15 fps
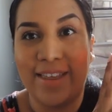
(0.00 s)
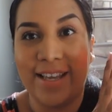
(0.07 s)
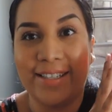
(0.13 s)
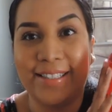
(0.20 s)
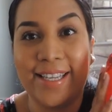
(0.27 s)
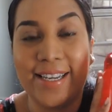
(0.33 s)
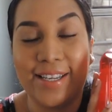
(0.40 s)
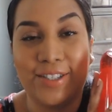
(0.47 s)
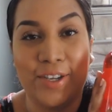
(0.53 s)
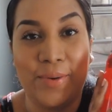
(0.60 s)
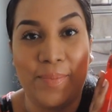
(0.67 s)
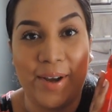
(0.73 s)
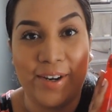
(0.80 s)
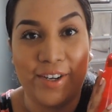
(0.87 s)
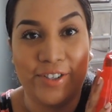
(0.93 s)
This thing is
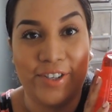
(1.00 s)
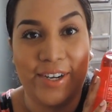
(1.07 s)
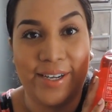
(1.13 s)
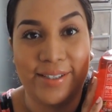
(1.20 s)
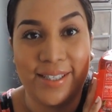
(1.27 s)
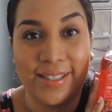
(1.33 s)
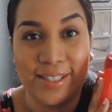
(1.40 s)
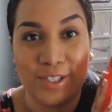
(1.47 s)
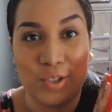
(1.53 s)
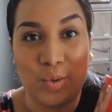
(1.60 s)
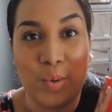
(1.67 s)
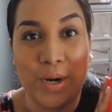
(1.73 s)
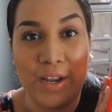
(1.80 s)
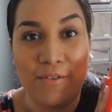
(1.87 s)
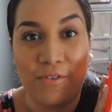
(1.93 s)
humongous, you guys. This is
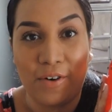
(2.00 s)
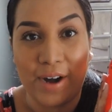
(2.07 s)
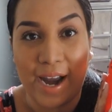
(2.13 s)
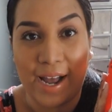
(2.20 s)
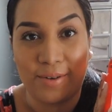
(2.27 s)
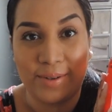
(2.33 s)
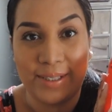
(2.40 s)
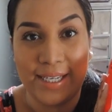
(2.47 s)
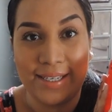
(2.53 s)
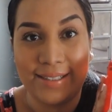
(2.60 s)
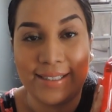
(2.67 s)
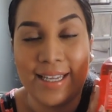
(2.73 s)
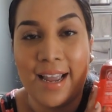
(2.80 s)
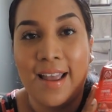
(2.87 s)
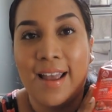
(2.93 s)
24 ounces,
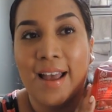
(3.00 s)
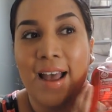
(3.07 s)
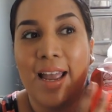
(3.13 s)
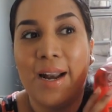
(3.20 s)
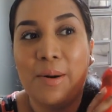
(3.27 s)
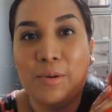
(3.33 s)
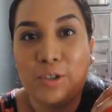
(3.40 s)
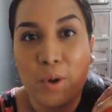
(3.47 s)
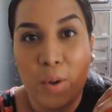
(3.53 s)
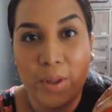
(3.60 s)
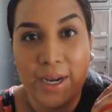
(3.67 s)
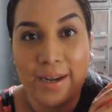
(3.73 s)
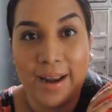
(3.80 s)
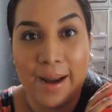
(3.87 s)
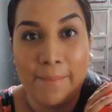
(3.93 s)
and it was
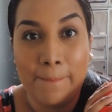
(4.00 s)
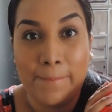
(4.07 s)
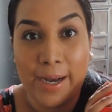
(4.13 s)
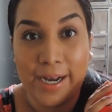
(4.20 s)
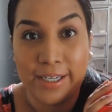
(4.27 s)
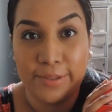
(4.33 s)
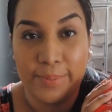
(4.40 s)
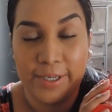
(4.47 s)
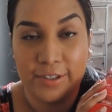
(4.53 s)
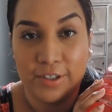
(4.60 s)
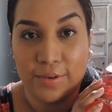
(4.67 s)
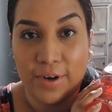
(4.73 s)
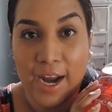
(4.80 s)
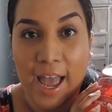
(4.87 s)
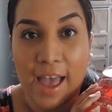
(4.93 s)
only $9 because
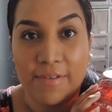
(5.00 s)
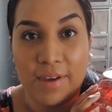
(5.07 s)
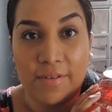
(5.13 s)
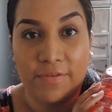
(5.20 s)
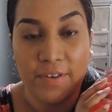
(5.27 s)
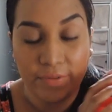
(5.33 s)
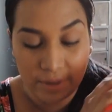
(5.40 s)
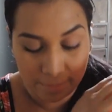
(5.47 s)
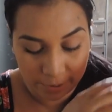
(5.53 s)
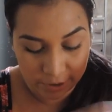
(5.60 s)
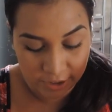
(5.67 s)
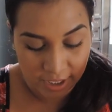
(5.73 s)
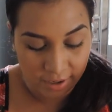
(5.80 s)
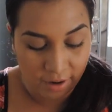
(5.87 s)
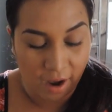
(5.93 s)
they were having
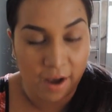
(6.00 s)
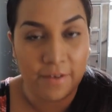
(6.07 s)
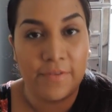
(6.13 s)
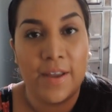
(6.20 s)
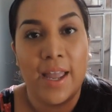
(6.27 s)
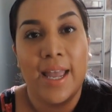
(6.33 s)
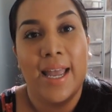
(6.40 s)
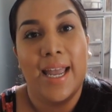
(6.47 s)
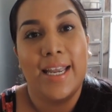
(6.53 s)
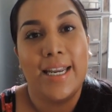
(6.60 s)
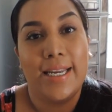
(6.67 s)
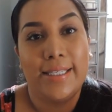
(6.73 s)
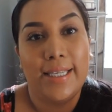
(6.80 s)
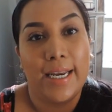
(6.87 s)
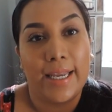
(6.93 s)
50% off. And
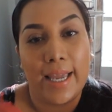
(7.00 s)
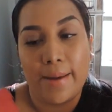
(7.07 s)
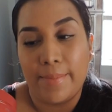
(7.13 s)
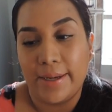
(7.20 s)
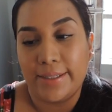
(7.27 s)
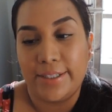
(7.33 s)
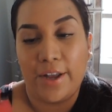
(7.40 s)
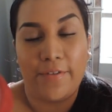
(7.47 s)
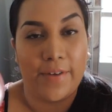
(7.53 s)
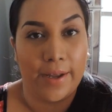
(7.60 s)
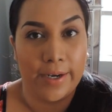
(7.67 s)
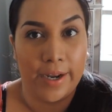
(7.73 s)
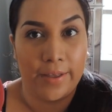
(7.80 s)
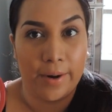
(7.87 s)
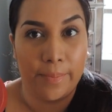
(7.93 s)
I did get myself
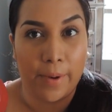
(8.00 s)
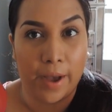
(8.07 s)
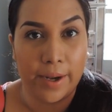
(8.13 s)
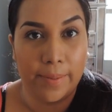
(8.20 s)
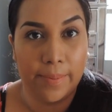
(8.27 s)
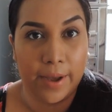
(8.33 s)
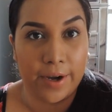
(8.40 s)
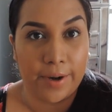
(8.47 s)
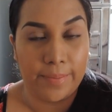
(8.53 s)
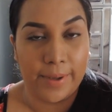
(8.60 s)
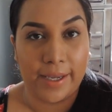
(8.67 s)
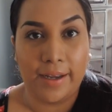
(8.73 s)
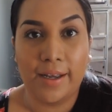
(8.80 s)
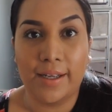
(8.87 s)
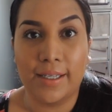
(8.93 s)
another body butter
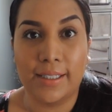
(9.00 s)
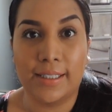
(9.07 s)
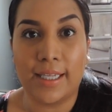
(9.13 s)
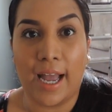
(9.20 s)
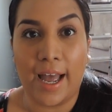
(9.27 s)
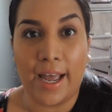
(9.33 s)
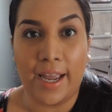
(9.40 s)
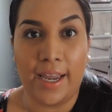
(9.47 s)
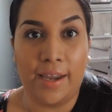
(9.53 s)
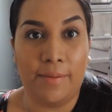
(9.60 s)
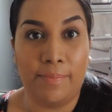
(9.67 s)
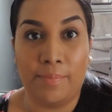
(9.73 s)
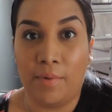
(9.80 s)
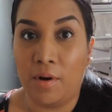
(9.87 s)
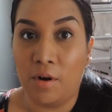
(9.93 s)
because
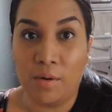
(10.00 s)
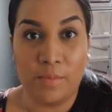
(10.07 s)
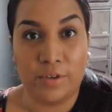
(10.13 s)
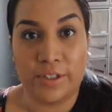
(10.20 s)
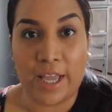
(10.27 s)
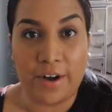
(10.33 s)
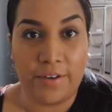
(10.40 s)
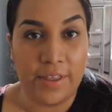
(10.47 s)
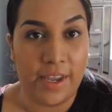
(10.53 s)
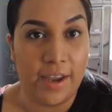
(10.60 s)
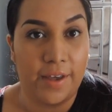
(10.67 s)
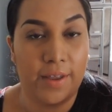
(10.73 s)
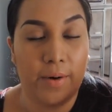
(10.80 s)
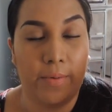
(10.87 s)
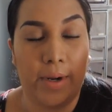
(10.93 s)
I almost out of the
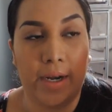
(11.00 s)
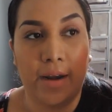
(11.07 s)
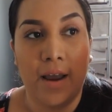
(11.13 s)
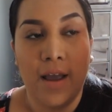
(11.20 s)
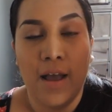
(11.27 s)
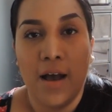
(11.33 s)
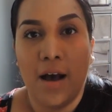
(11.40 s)
other one.